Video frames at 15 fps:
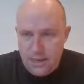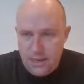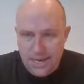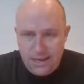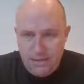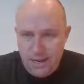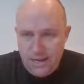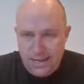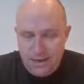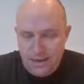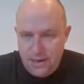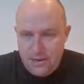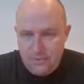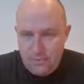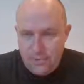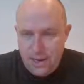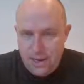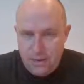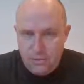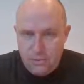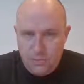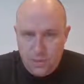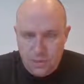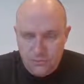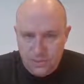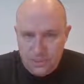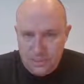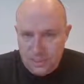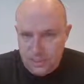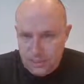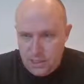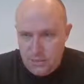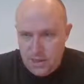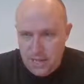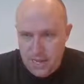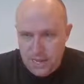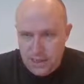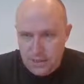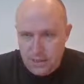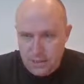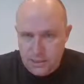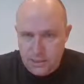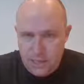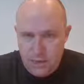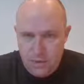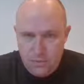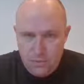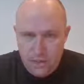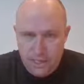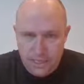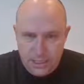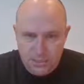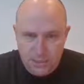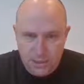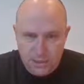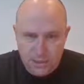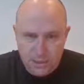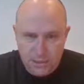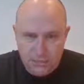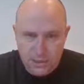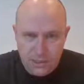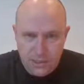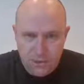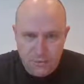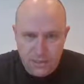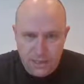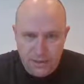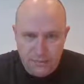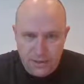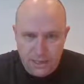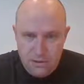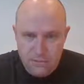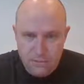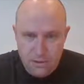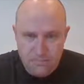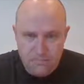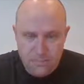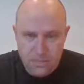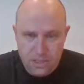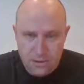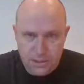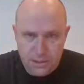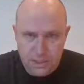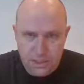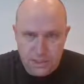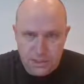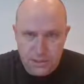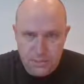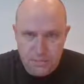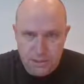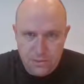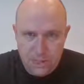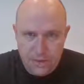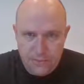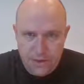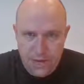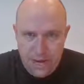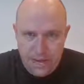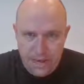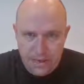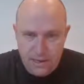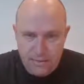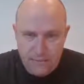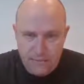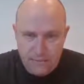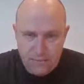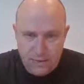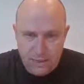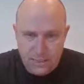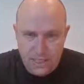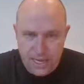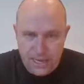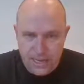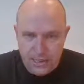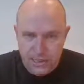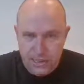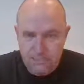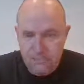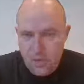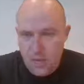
Now, I kind of already know 12 and 6 go together because it's the only one that has positive slope left over, because these two both have a negative in front of the x.